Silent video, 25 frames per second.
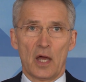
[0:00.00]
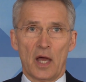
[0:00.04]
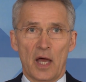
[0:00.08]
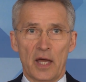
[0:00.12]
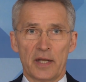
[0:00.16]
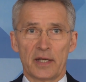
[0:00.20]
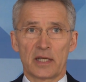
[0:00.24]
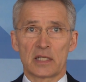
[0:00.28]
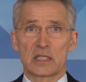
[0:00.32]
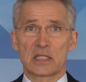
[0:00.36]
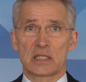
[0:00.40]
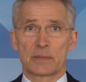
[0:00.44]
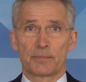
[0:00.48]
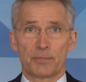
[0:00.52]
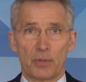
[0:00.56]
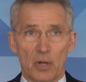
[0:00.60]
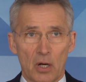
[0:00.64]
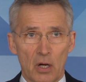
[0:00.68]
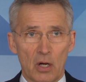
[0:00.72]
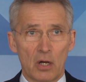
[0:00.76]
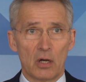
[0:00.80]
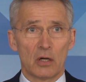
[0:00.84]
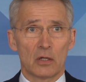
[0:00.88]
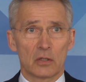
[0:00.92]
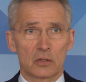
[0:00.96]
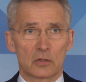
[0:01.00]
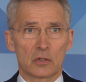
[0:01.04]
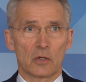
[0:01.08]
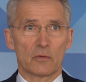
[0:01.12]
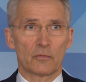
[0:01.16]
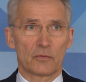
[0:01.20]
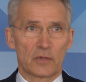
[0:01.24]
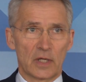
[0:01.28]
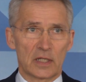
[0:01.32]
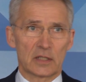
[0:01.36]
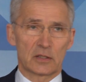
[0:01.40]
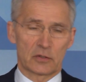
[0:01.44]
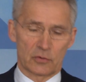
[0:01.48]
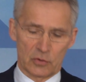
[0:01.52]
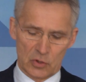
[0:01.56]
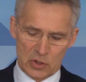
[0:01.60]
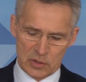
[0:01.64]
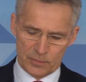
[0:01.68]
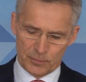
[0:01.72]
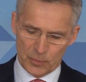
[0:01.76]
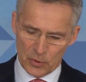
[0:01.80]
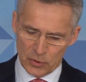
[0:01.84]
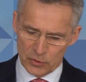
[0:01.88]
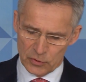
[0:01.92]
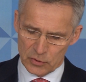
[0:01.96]
And as part of that
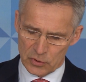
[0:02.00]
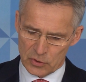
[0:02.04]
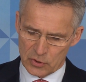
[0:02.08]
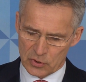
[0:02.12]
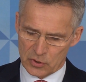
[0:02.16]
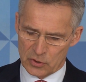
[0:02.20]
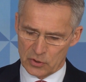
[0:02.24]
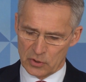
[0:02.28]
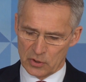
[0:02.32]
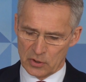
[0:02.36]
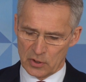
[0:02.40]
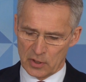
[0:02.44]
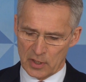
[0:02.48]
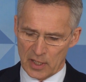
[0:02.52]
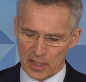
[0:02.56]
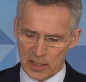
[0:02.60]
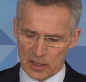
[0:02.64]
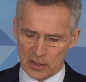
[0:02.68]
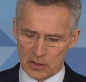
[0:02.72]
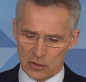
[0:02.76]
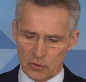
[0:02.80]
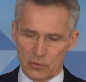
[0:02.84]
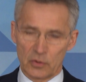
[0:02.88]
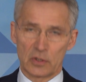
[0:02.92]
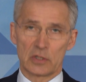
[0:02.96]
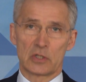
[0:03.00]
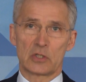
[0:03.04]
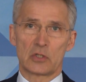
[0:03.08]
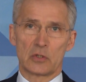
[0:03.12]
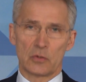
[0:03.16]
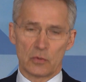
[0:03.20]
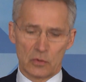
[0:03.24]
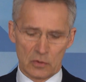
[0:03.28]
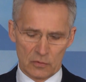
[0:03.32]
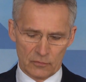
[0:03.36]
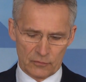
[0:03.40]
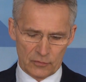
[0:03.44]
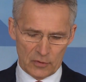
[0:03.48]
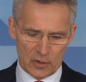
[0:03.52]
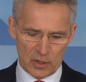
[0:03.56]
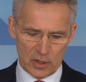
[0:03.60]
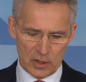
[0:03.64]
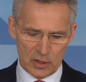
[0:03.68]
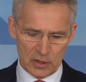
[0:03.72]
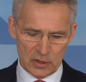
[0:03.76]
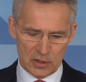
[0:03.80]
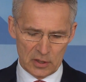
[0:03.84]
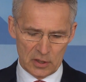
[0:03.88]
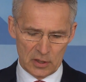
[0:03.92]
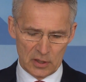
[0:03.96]
response, NATO is
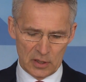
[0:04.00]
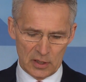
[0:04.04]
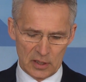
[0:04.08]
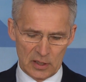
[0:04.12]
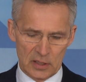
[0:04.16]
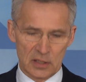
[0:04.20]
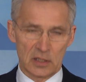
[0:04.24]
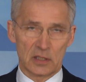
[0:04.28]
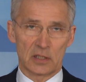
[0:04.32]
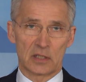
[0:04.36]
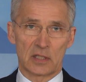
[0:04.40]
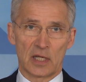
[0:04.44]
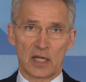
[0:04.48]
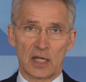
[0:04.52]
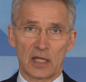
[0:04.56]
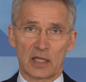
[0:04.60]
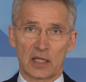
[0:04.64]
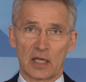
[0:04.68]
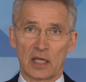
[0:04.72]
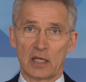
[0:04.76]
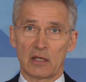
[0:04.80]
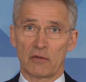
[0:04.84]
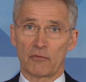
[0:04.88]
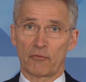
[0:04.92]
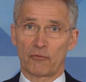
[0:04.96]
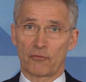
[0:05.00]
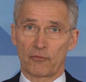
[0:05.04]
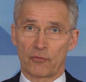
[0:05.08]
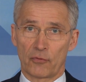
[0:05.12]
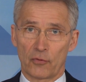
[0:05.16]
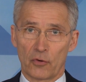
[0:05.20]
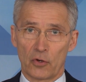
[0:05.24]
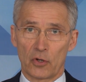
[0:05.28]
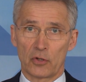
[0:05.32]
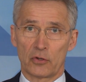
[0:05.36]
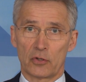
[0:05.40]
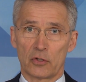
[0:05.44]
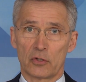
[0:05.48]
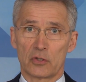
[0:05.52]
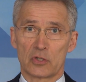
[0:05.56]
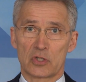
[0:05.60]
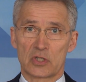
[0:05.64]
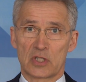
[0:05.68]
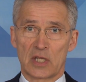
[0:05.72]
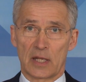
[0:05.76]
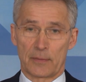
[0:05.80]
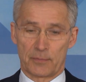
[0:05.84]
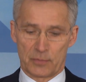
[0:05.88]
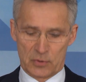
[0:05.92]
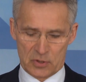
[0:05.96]
unified in taking further
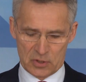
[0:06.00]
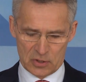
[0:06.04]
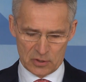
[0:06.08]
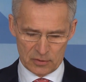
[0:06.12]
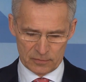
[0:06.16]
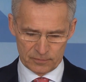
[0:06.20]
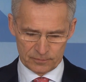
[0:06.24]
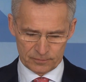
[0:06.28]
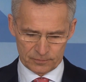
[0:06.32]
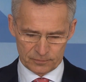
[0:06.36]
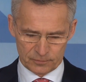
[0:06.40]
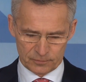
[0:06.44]
steps.